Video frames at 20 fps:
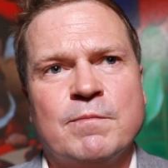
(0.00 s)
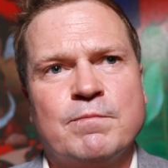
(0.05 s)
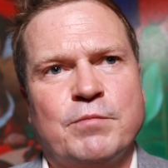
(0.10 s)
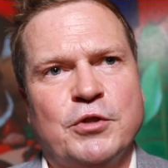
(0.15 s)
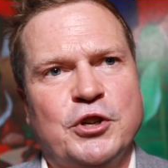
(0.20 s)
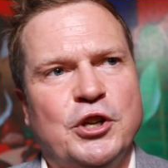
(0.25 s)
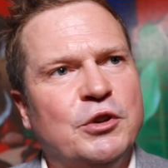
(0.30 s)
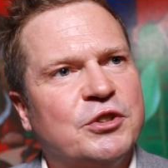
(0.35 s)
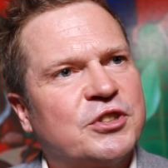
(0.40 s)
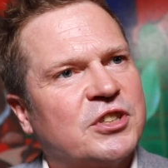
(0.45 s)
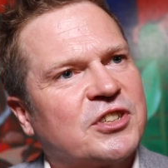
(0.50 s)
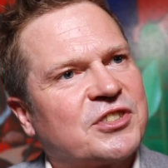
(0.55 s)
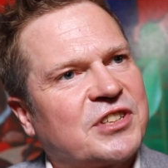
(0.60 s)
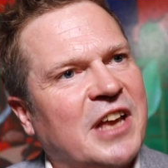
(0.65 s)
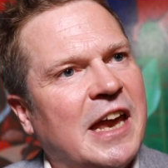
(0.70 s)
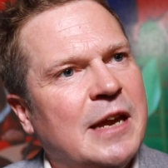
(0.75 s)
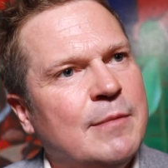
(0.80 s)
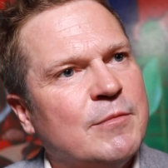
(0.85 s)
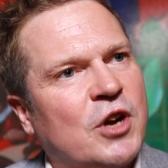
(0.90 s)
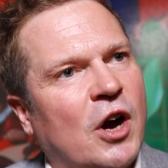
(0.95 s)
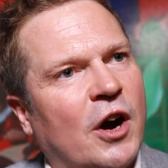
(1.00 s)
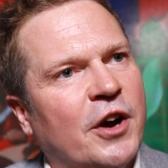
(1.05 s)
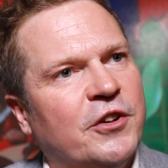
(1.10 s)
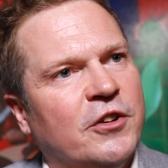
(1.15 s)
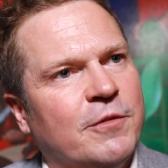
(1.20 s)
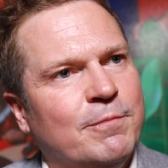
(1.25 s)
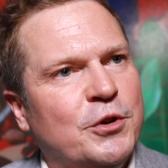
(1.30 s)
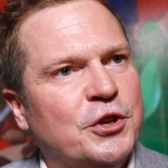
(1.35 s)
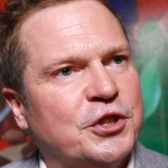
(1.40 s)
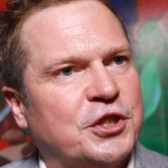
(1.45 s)
produce the same kind
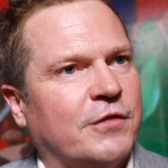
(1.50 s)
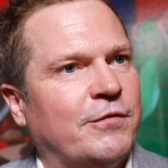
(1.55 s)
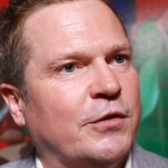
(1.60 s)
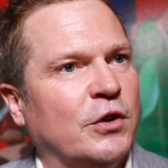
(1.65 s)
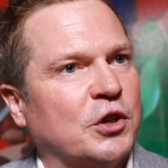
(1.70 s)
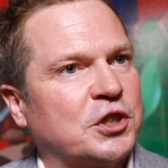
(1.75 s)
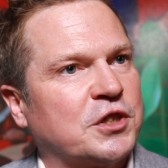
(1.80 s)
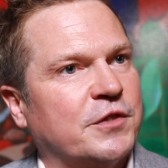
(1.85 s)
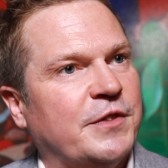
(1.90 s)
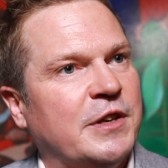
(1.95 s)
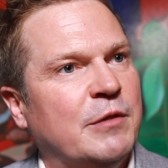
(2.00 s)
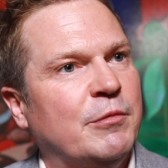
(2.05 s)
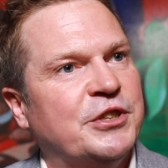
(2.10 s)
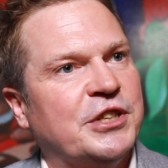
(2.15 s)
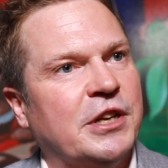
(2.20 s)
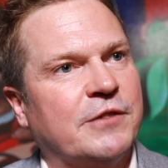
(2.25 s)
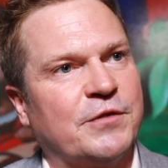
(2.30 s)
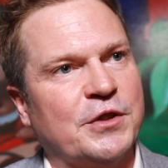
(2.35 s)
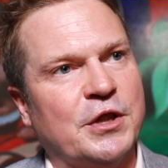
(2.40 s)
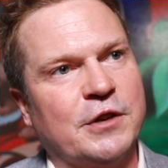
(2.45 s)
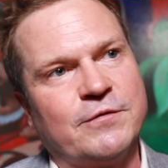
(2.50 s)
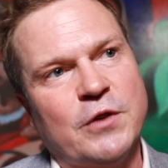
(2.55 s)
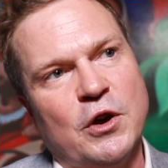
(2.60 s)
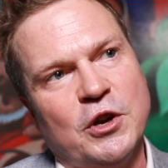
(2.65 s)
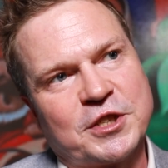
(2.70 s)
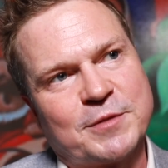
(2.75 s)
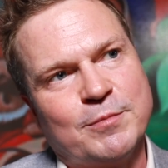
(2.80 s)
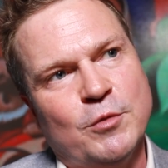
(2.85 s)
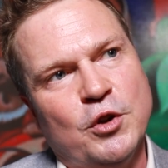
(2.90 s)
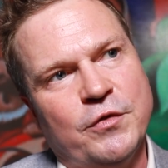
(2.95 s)
of music philosophy we did for the
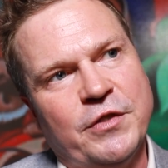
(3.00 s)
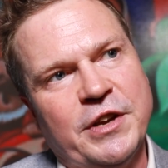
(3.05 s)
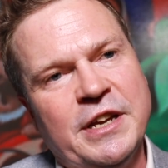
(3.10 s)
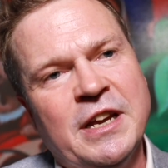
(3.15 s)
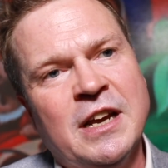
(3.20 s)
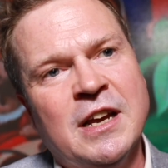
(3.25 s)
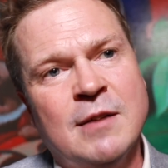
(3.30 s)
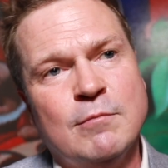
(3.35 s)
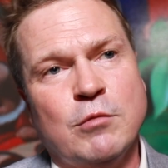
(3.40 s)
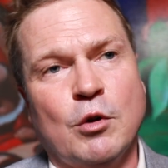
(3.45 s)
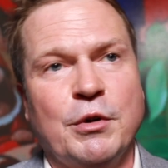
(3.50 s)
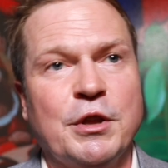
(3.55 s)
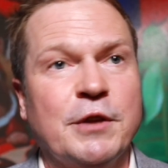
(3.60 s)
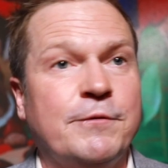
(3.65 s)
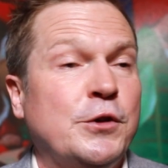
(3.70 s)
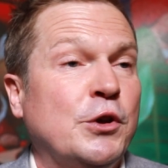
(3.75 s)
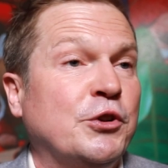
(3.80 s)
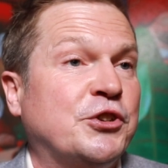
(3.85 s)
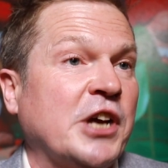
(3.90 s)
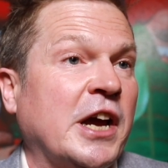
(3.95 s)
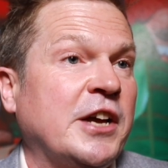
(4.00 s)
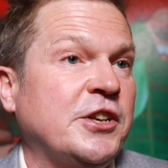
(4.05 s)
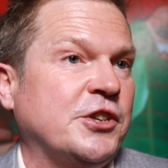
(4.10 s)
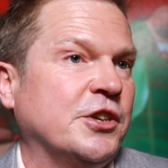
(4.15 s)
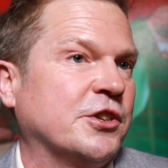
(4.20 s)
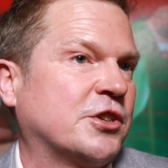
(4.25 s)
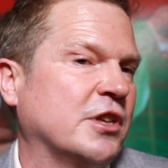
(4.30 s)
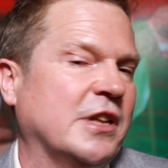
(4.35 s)
first movie, but with a few changes.